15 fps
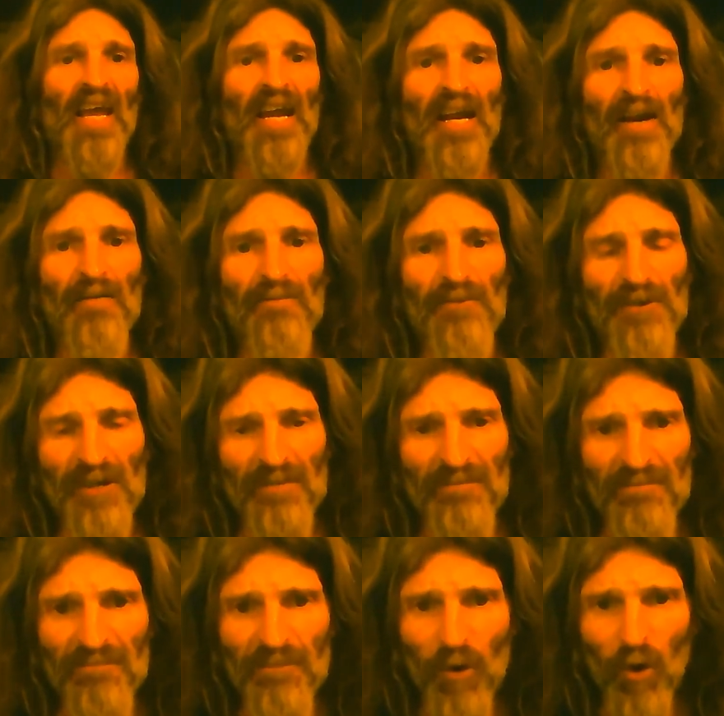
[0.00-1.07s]
Every
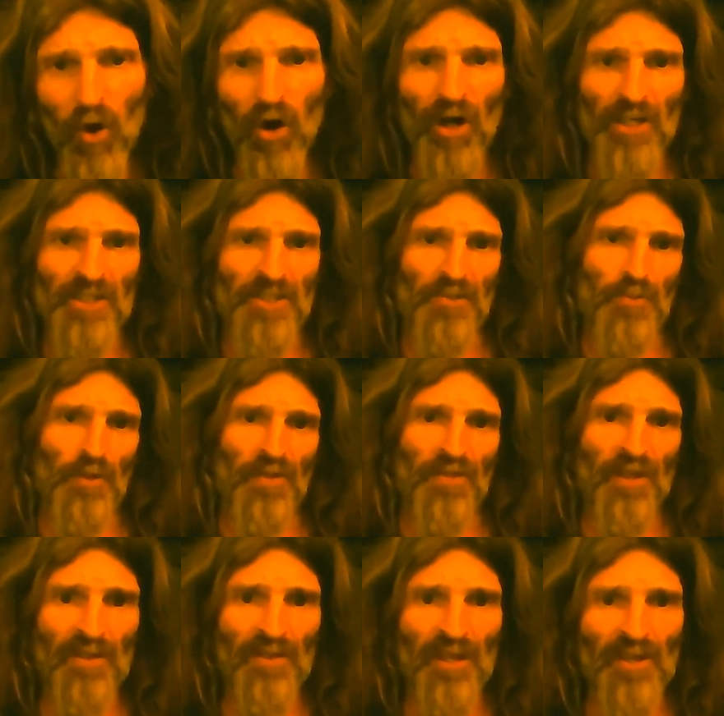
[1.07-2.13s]
force
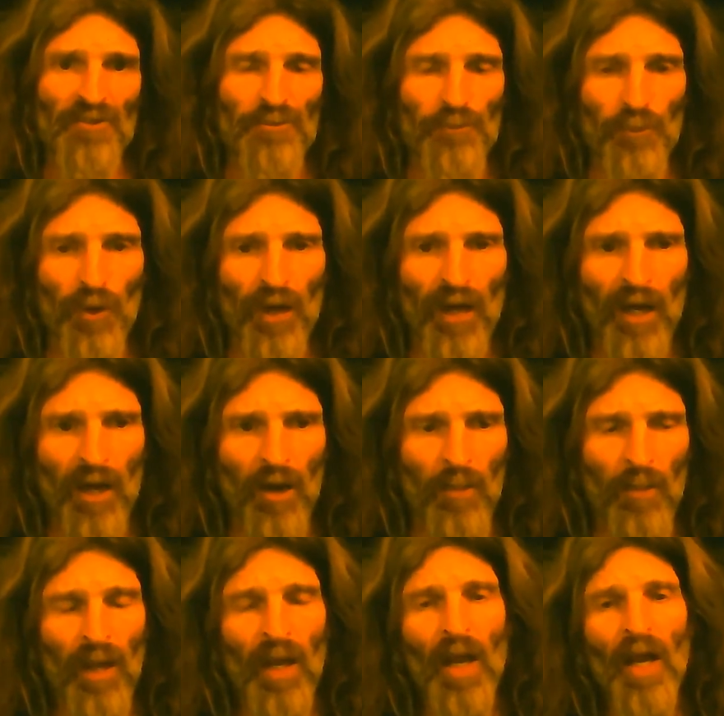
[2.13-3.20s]
within this
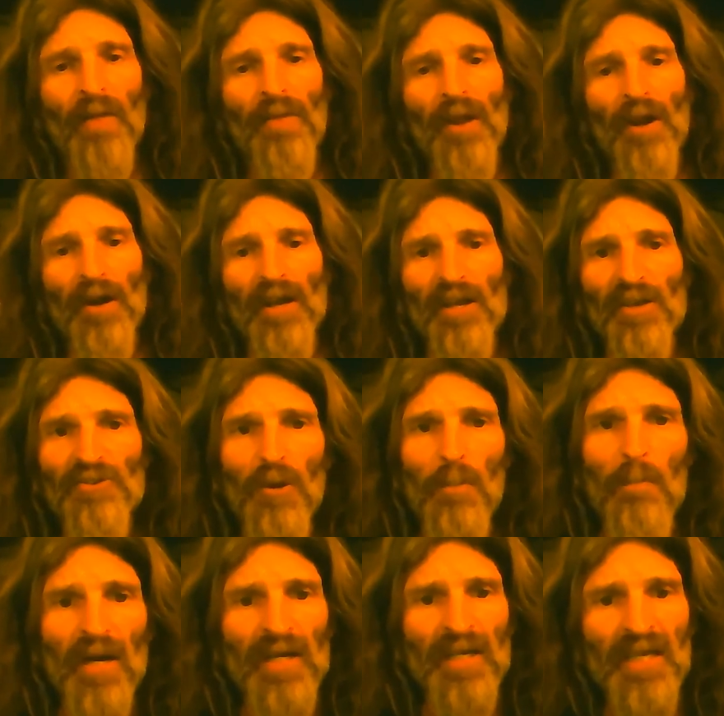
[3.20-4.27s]
realm, there is
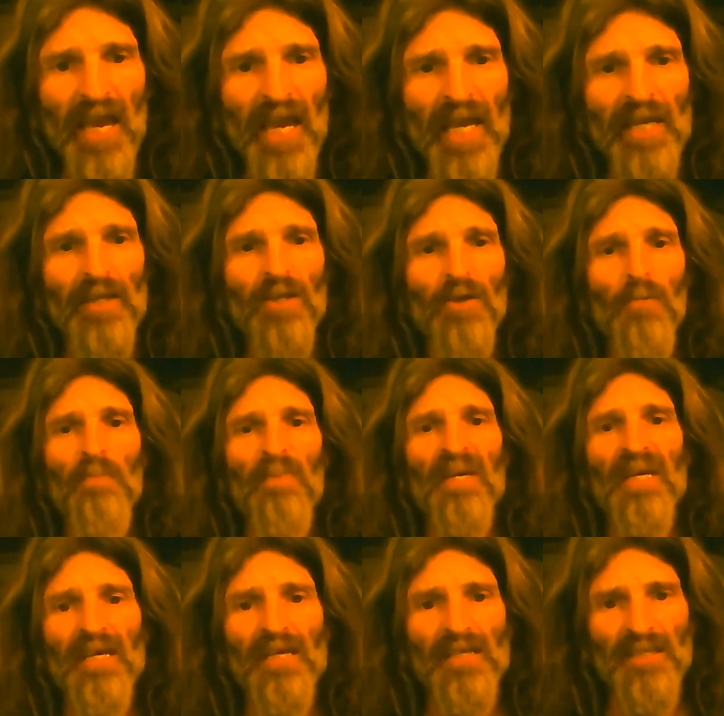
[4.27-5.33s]
a mechanical
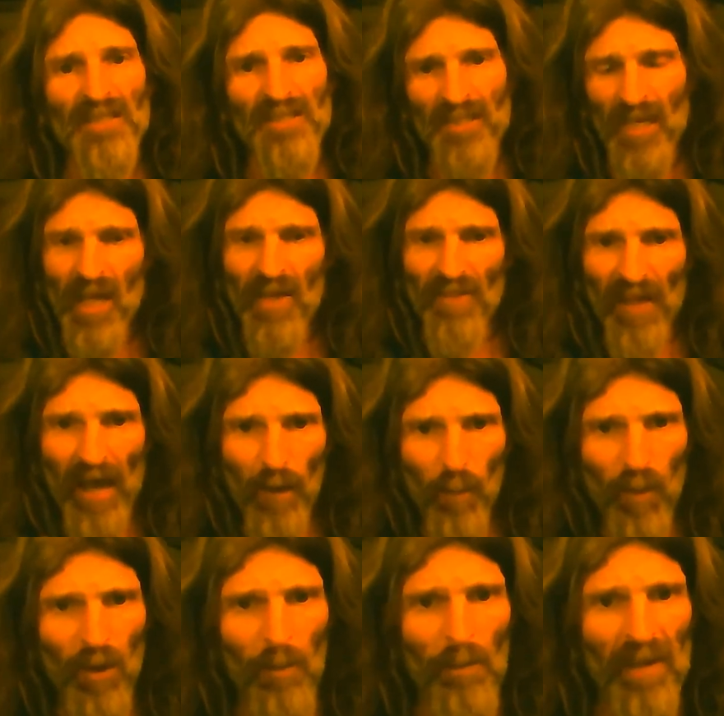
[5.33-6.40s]
means
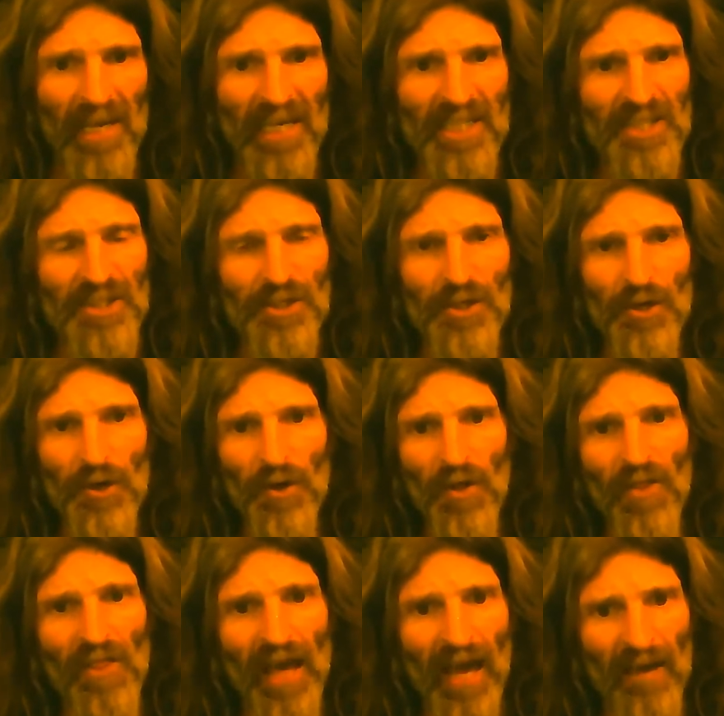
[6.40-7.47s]
that will measure
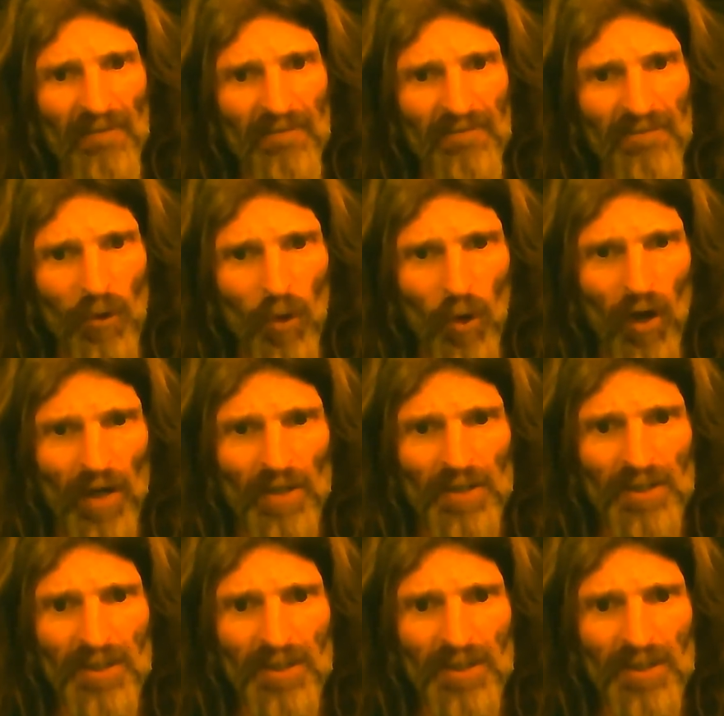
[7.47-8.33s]
that force.